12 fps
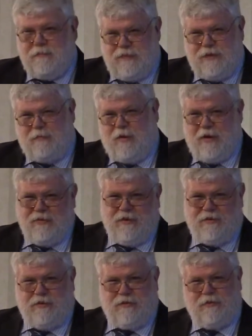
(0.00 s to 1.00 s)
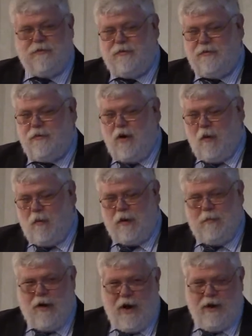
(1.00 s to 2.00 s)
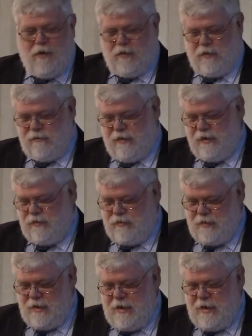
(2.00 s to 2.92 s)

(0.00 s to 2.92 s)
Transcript: fish processors do not want to buy all their fish,